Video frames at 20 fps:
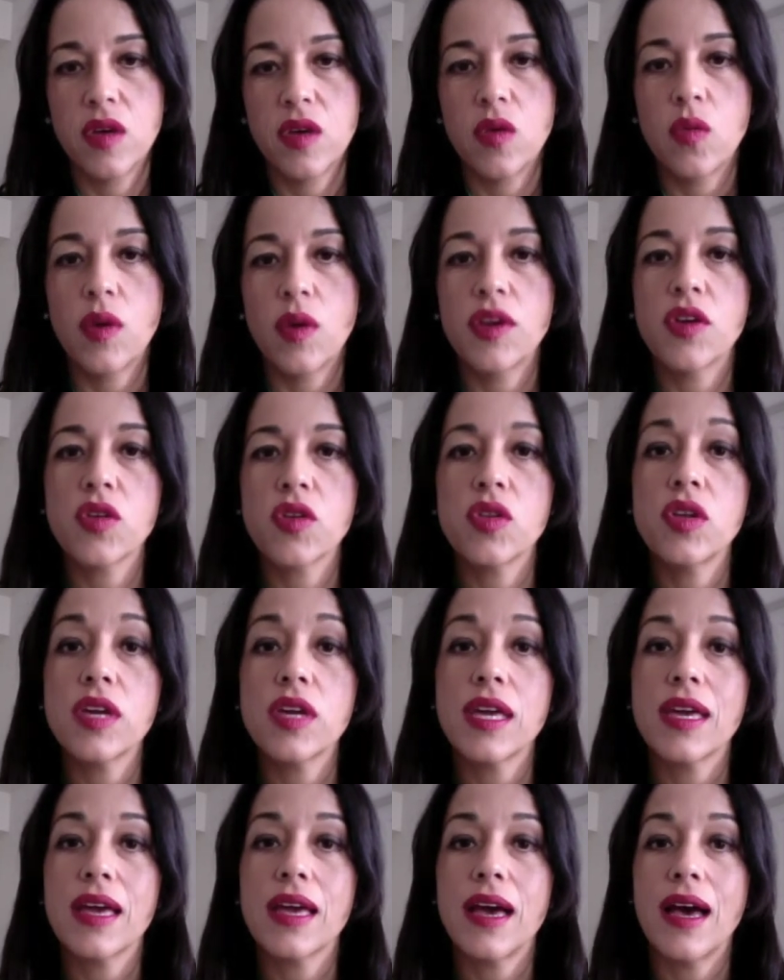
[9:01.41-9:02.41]
When you're
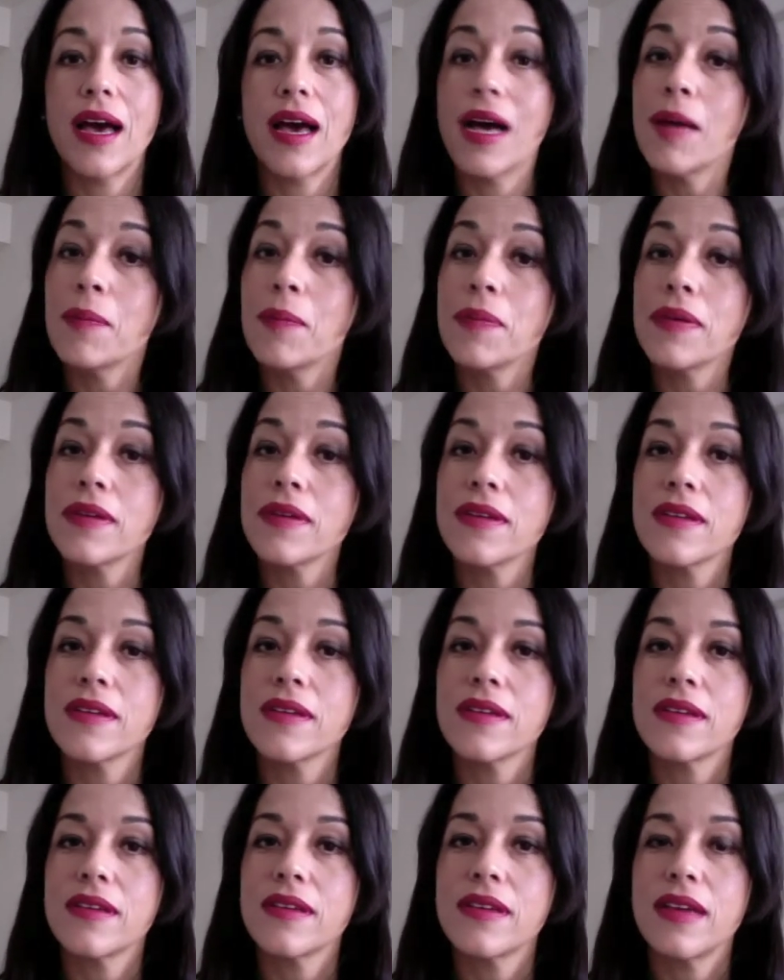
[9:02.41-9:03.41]
looking up
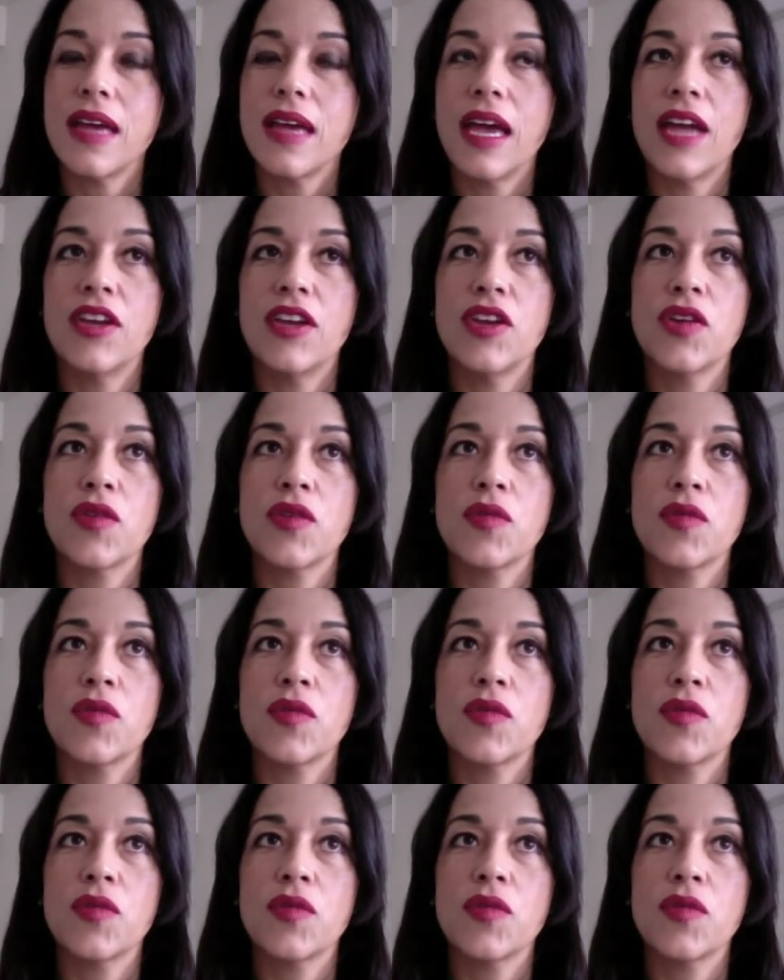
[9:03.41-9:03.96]
and you're